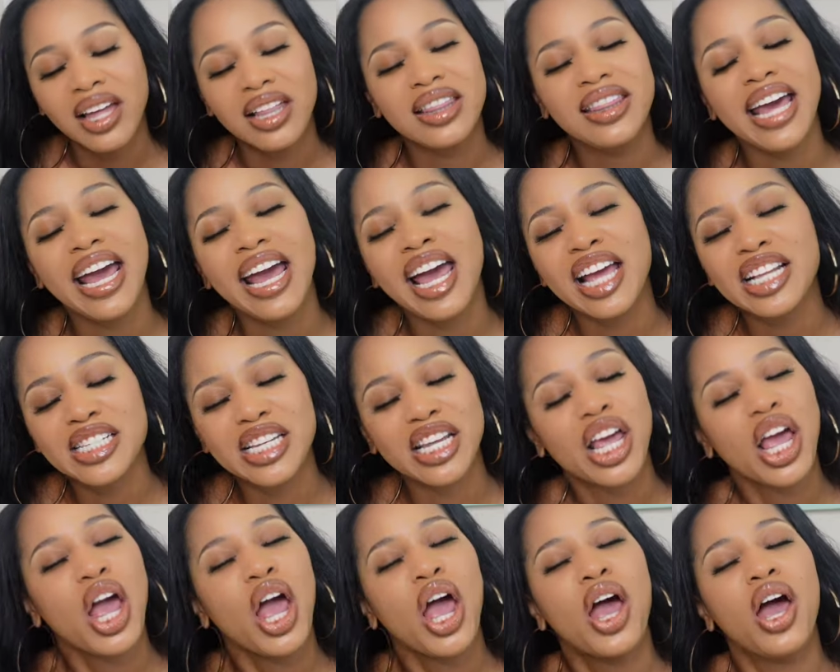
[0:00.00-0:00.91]
that
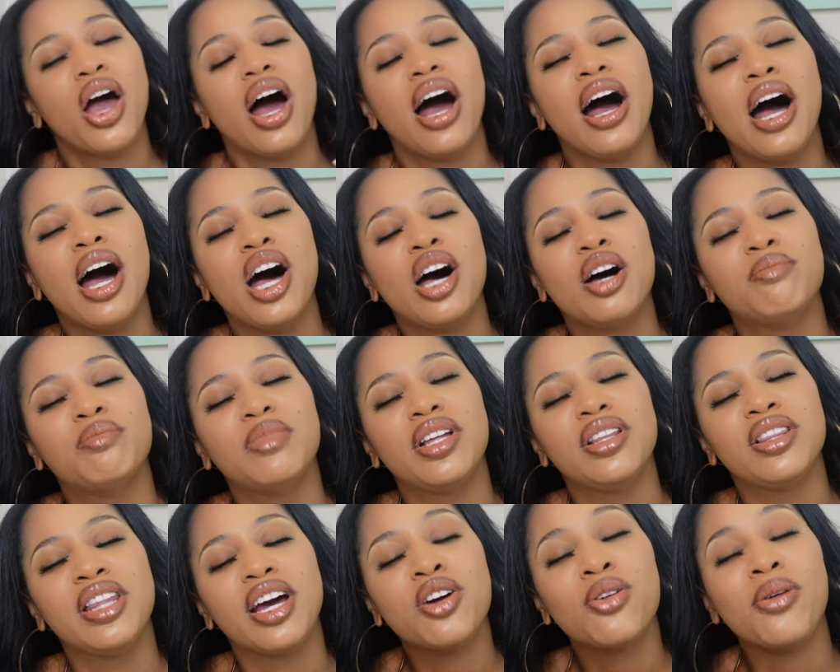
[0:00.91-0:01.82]
um,
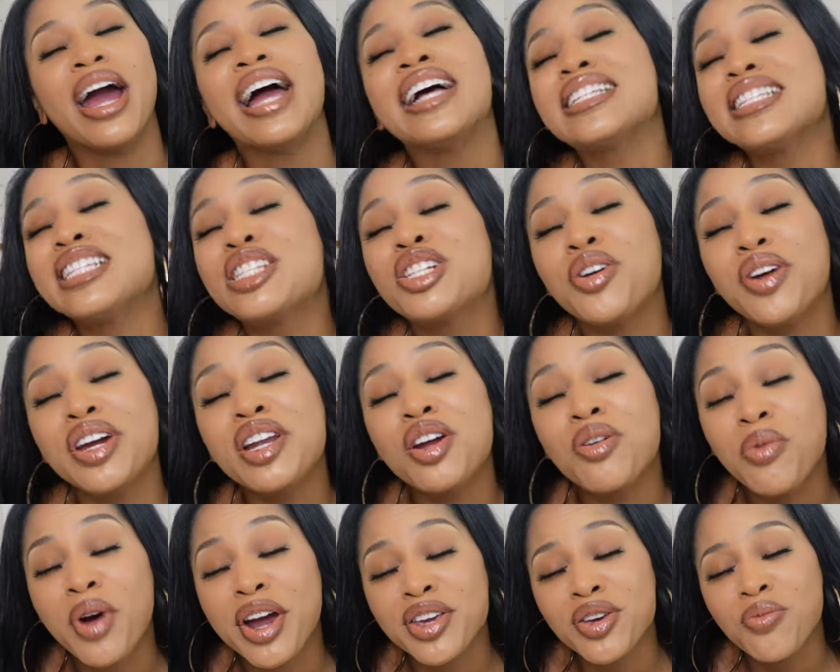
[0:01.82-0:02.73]
the grass is greener
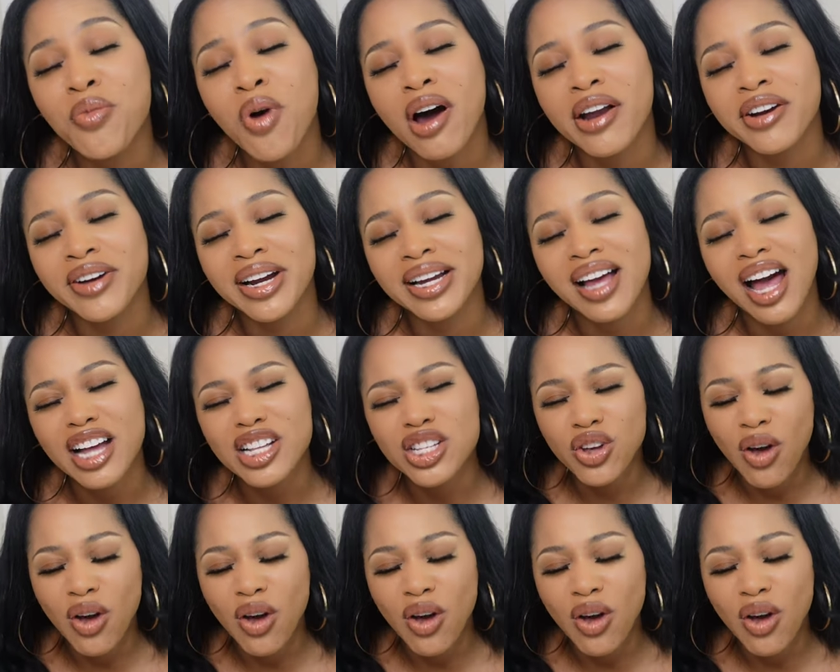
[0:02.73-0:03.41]
where you water it, God.